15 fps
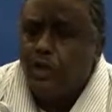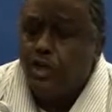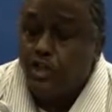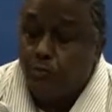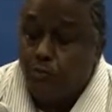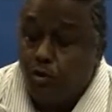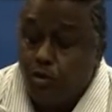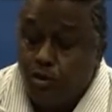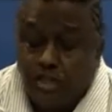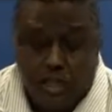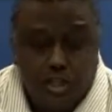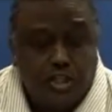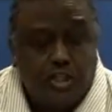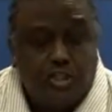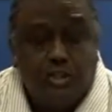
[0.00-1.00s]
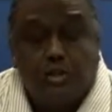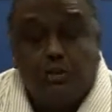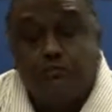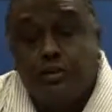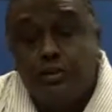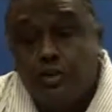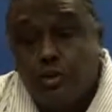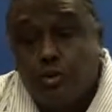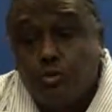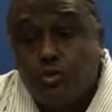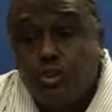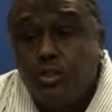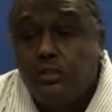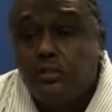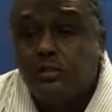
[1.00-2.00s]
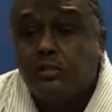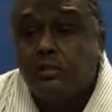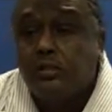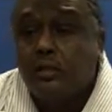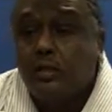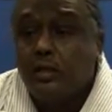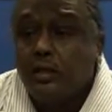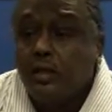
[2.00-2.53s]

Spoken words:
exploitation of the resources,